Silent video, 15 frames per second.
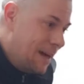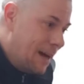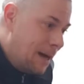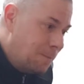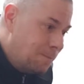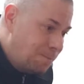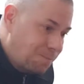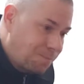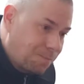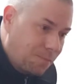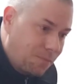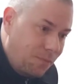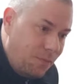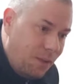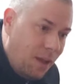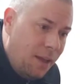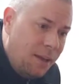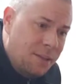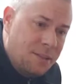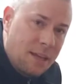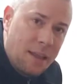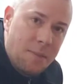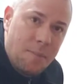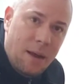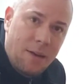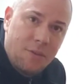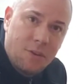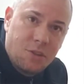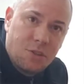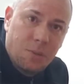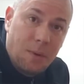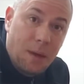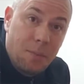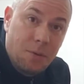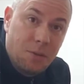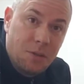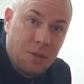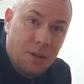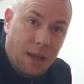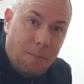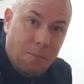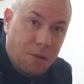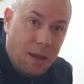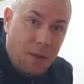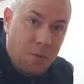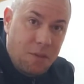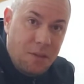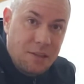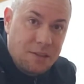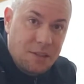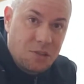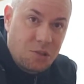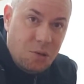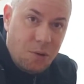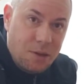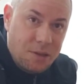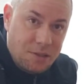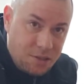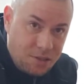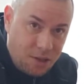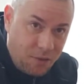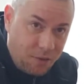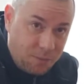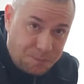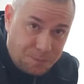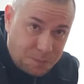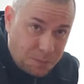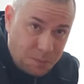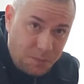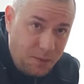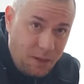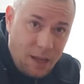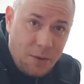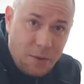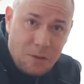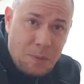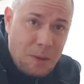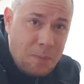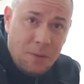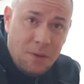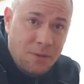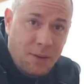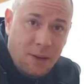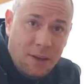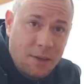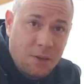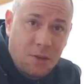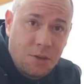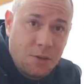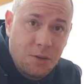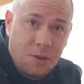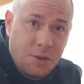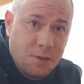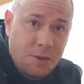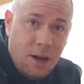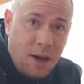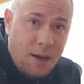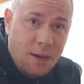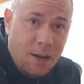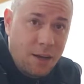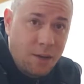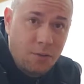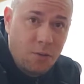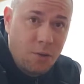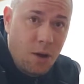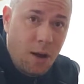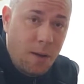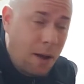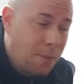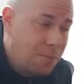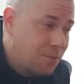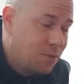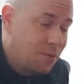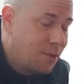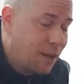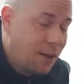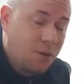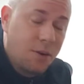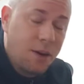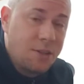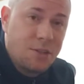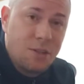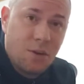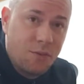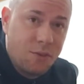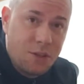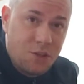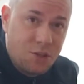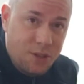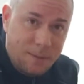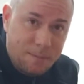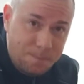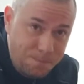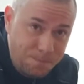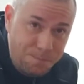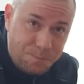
Um, and inside the metaverse, you'll be able to like play with these as toys and stuff. Anyways, people are fucking cuckoo gaga, um, like crazy over the shit.